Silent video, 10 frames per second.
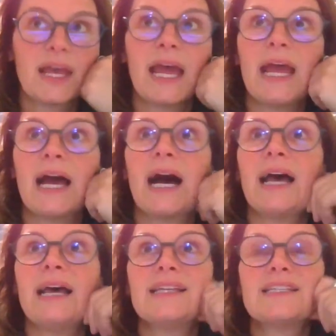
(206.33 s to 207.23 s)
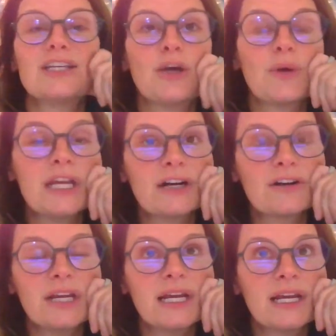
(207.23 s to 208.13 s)
And
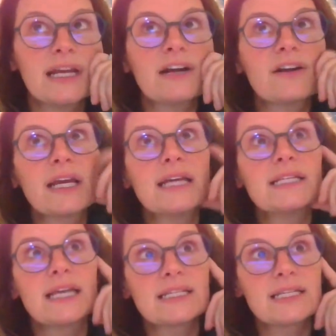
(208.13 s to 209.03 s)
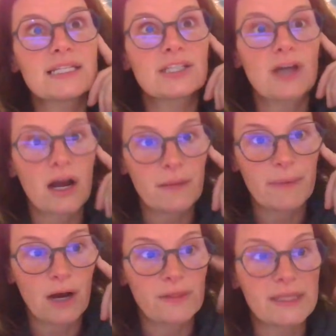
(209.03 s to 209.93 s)
hearing a dentist talk
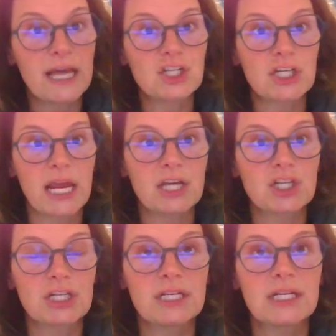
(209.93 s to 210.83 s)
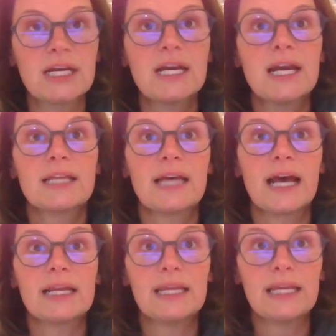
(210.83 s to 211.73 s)
about the education
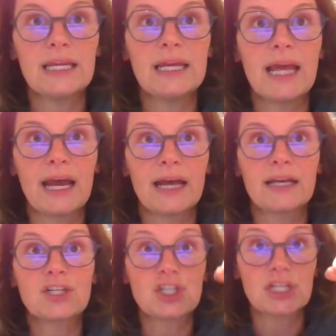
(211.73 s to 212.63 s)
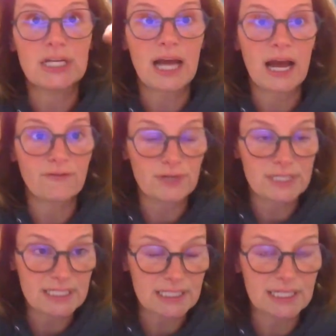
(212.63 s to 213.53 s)
that he and she have
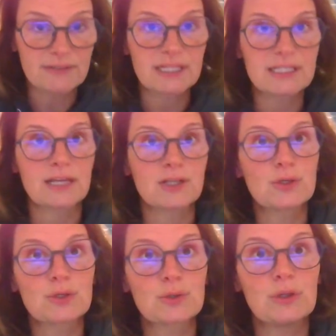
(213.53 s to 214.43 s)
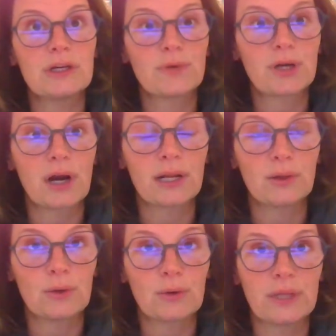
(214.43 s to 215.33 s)
received in dental school and regarding
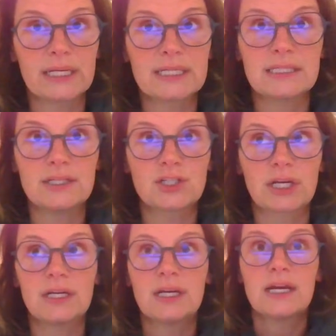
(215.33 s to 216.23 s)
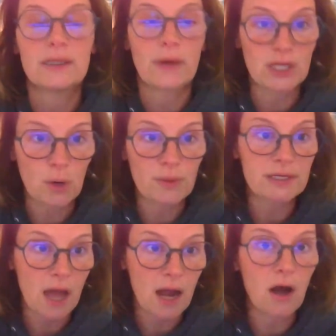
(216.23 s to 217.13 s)
local anesthesia. Now, I know that
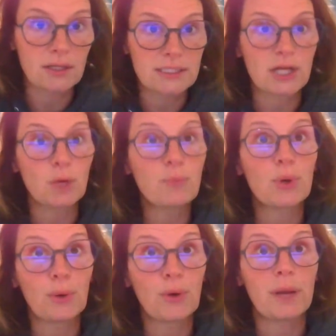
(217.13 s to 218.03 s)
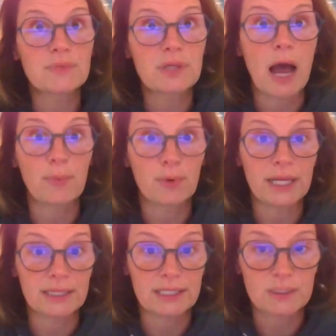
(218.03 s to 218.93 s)
not all dental programs
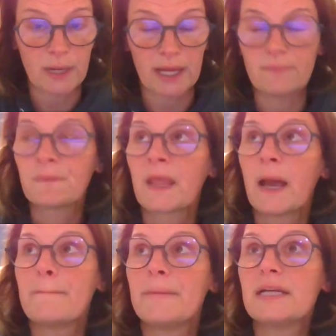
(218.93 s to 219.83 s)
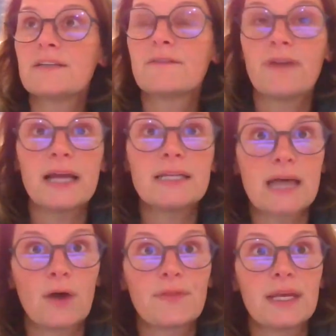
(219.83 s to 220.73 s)
operate this way, but to find
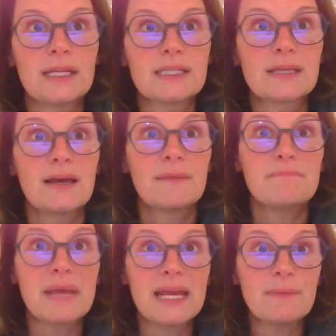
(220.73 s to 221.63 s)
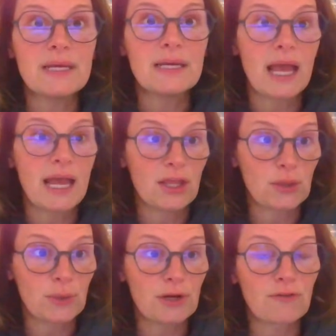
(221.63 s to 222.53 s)
out that it's maybe a
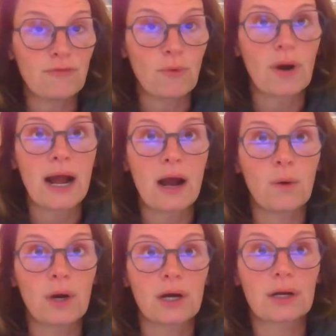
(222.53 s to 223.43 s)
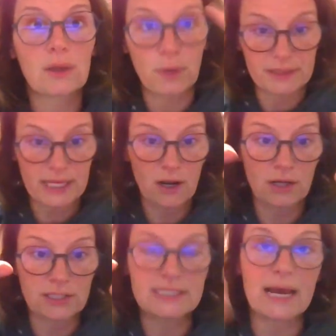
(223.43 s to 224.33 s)
3 or 4 hour, what they call
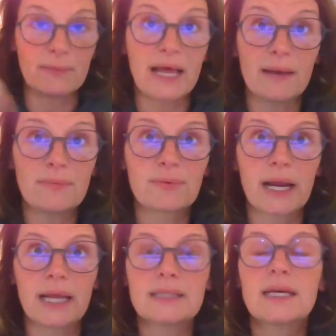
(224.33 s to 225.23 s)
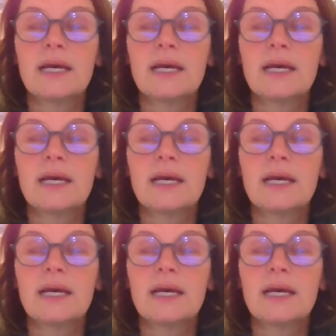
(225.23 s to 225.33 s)
stab lab, right?